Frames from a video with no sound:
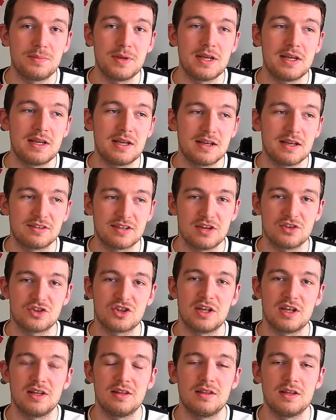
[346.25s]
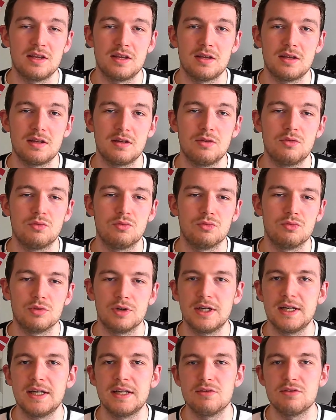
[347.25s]
to be essentially the
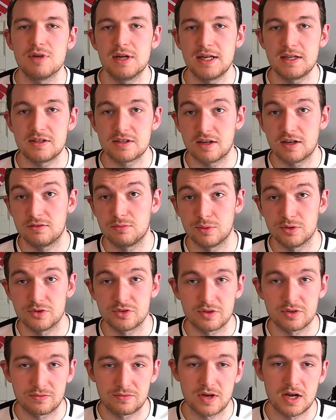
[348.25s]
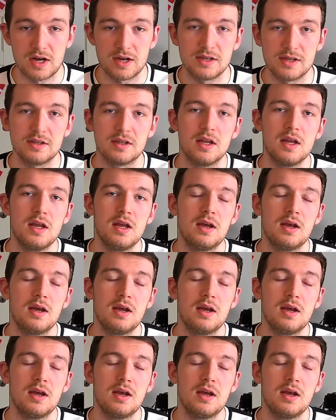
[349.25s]
really tough ones to find.